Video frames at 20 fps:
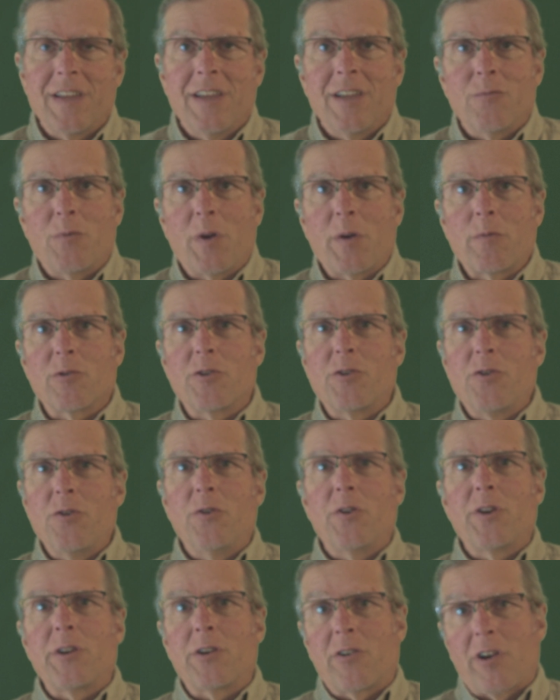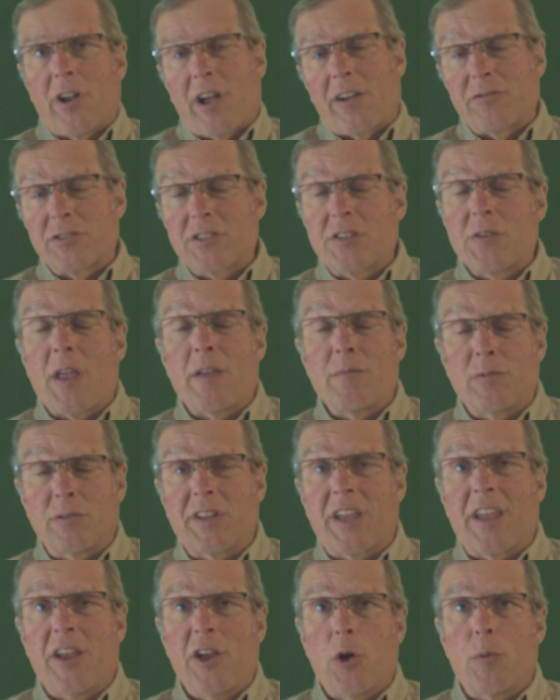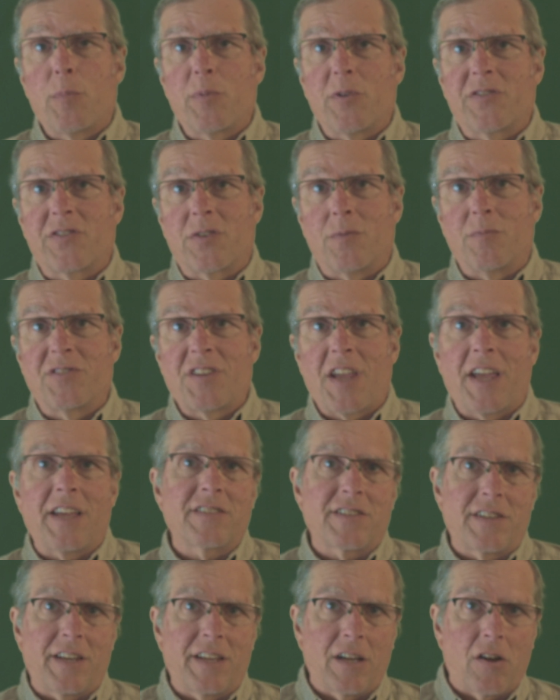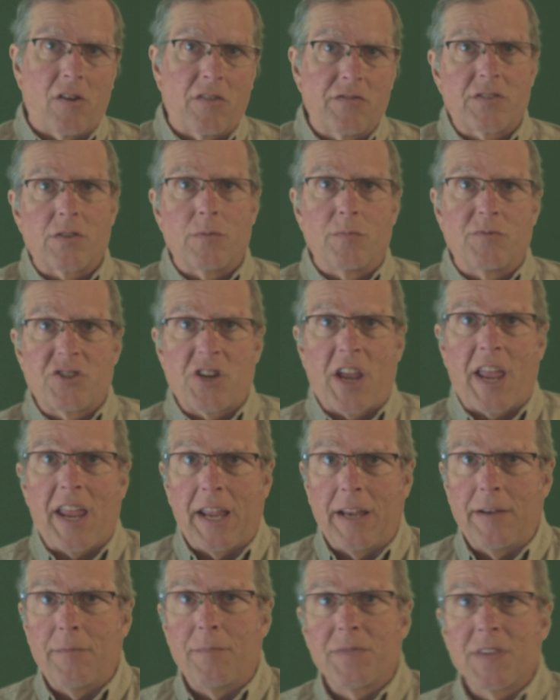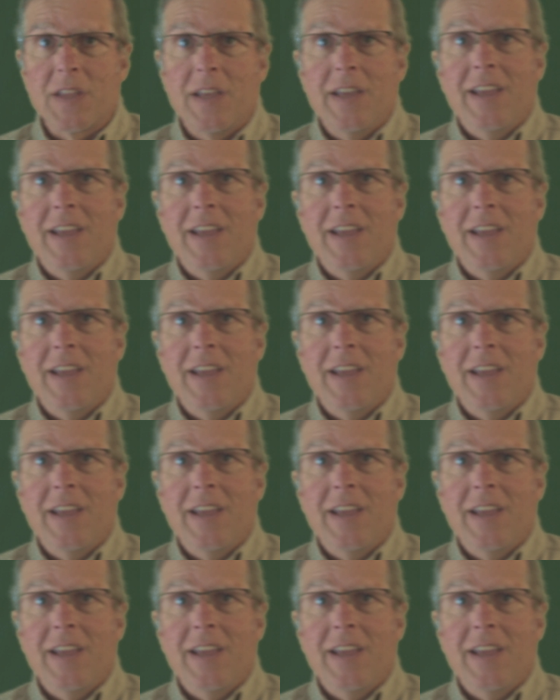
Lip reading: I was able to help with some testing on some chain.